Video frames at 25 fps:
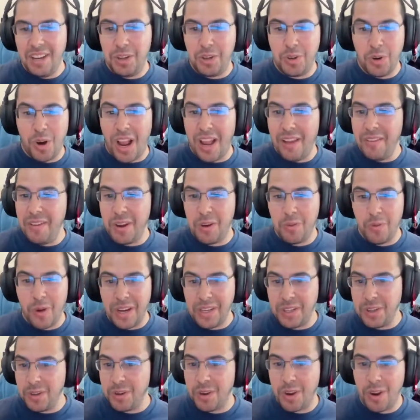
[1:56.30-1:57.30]
Driving
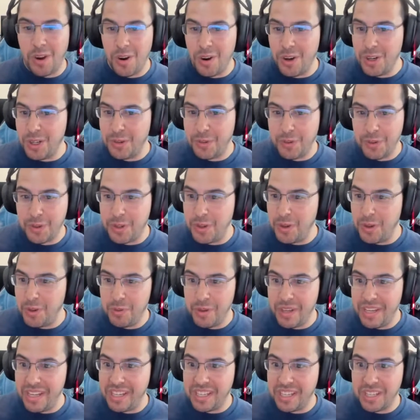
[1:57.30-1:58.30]
rental cars for
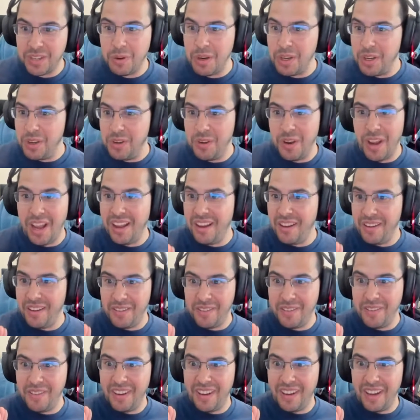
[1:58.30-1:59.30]
2 weeks when you
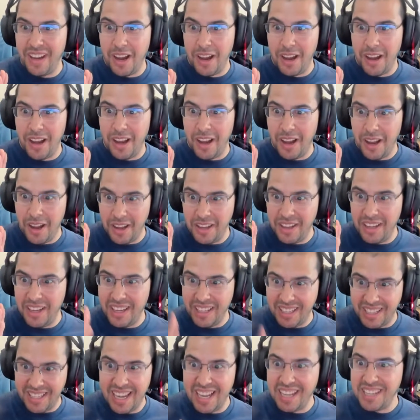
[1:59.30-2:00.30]
have
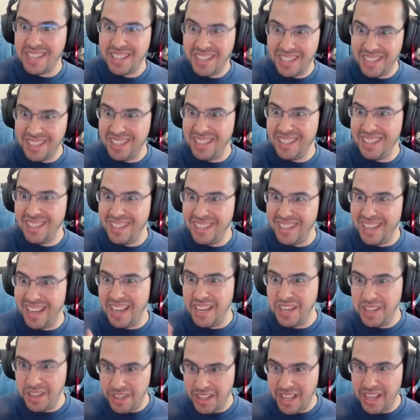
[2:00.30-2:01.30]
a Tesla
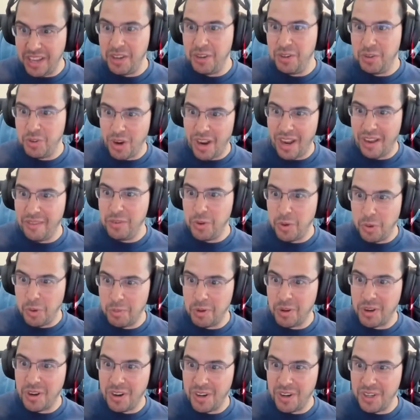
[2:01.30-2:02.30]
and then you drive
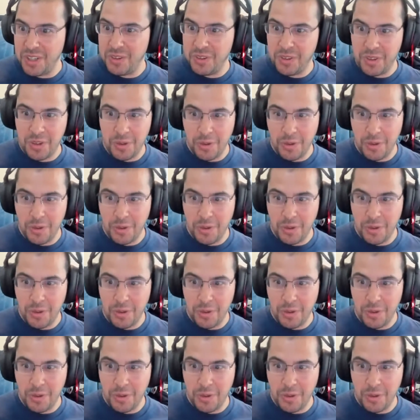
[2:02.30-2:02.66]
normal cars for